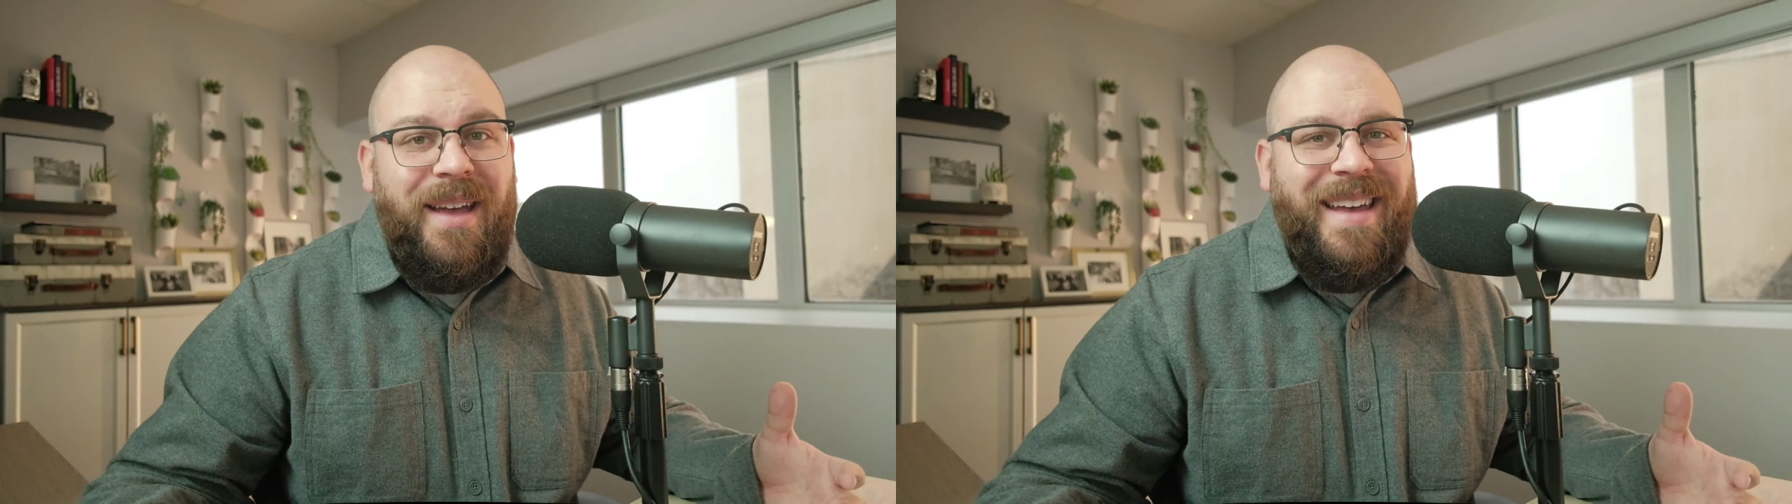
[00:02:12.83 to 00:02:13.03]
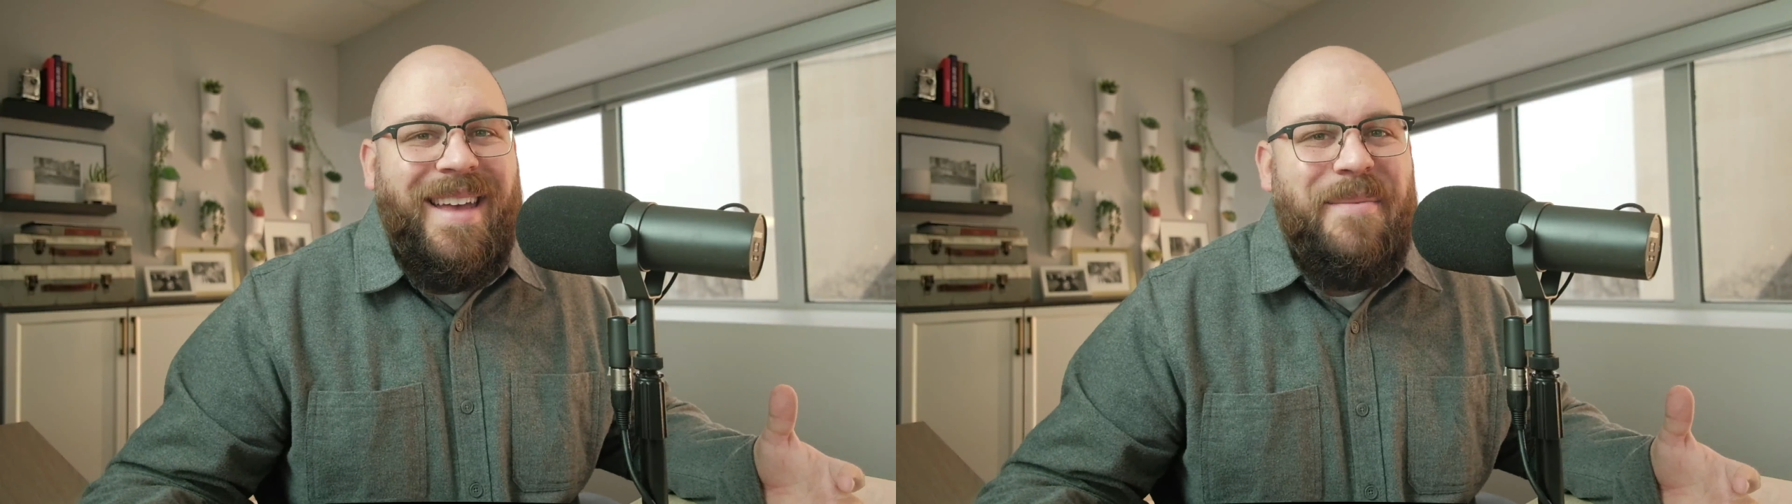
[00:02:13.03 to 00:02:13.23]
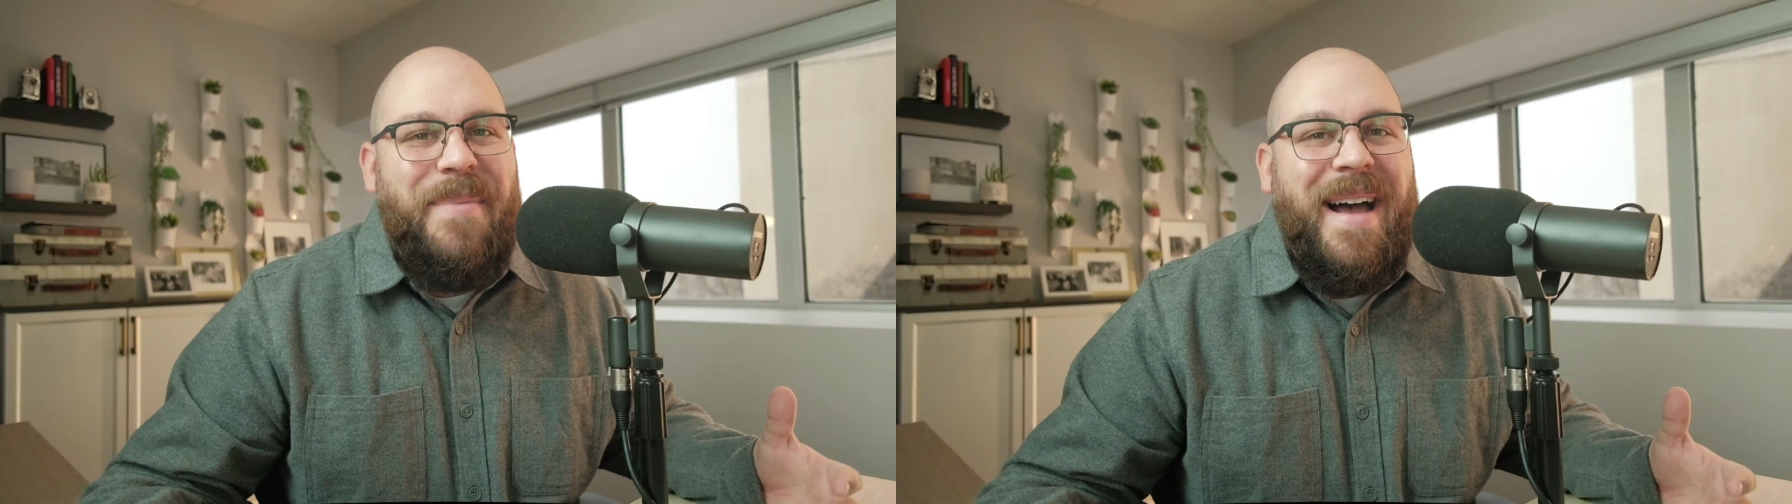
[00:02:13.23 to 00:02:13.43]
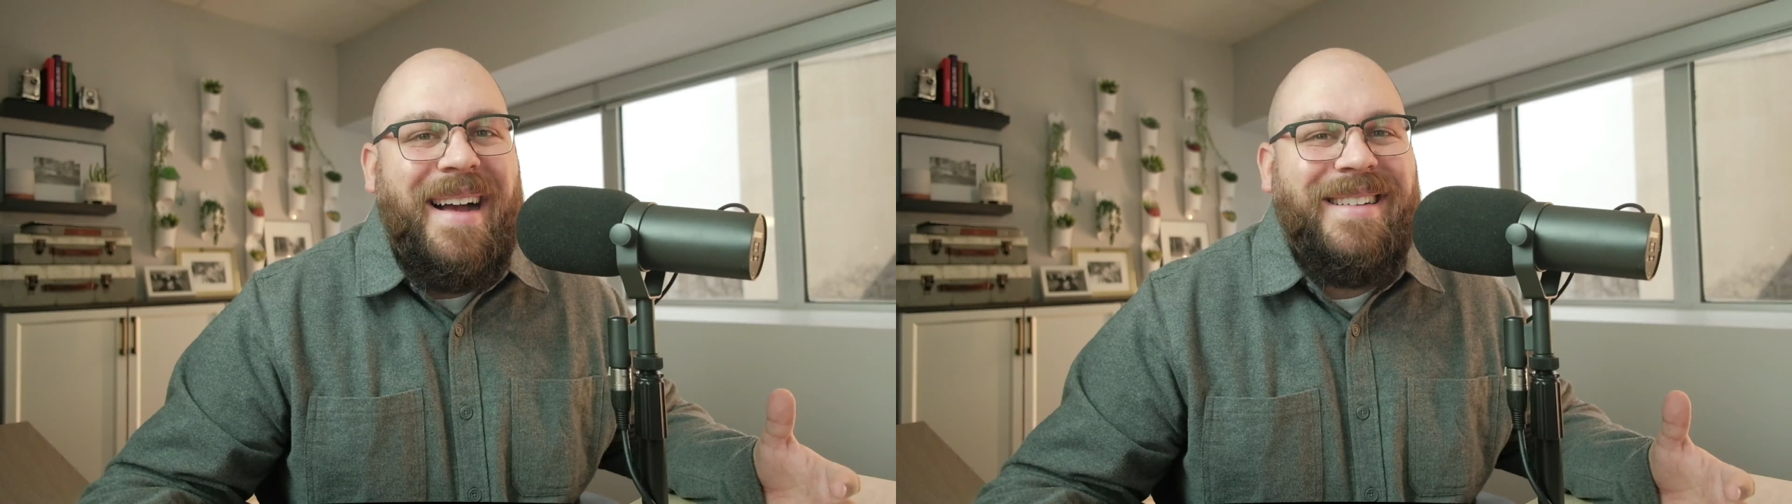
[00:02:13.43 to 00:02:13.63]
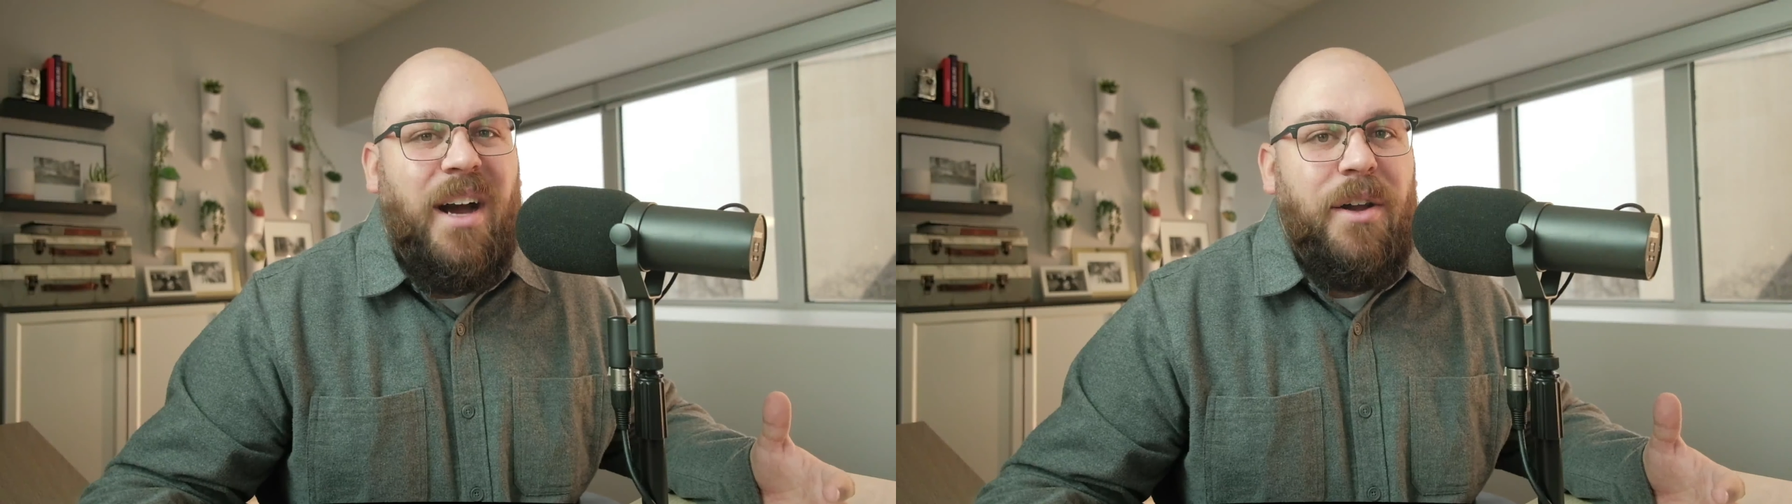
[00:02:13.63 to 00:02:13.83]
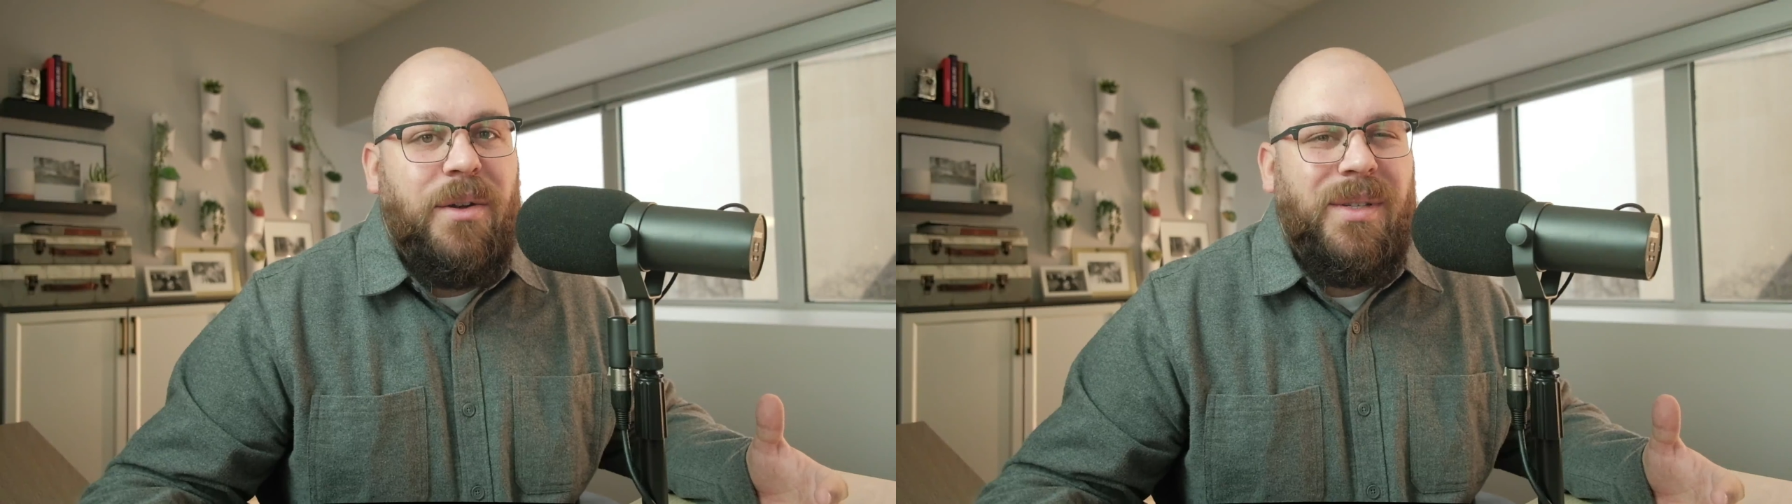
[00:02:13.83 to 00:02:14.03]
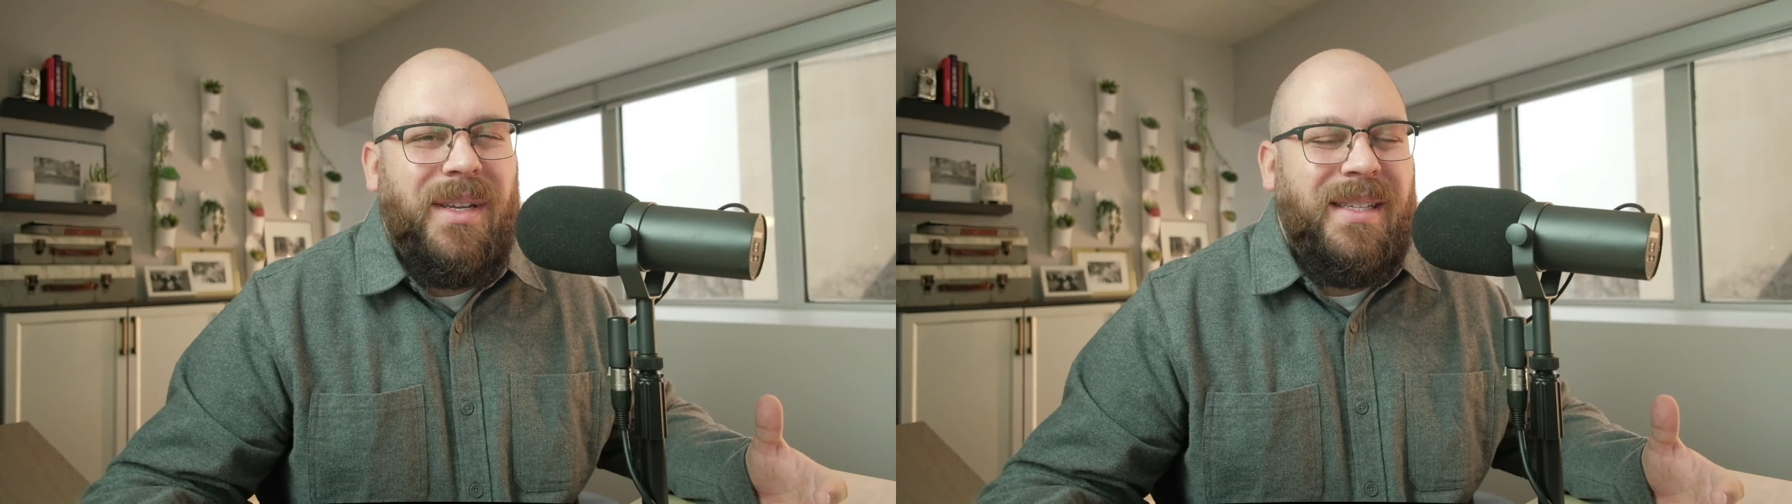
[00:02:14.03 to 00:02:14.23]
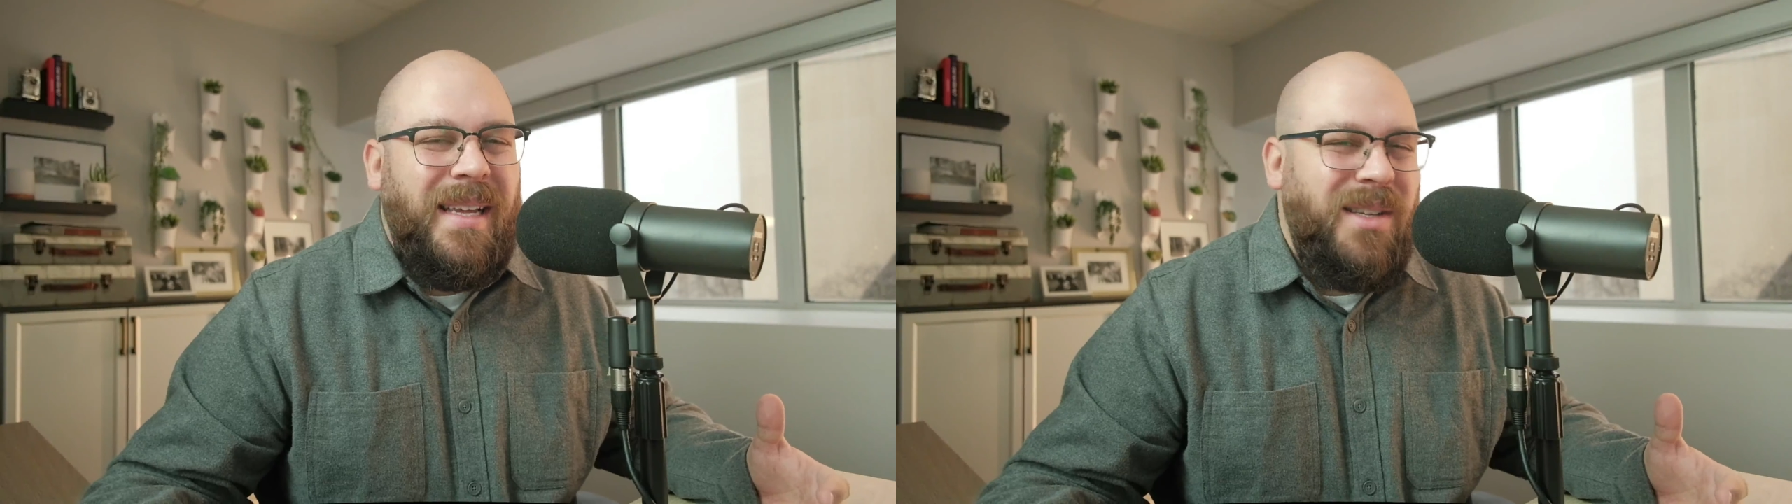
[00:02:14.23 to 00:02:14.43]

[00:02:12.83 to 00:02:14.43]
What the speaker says: impact on your success.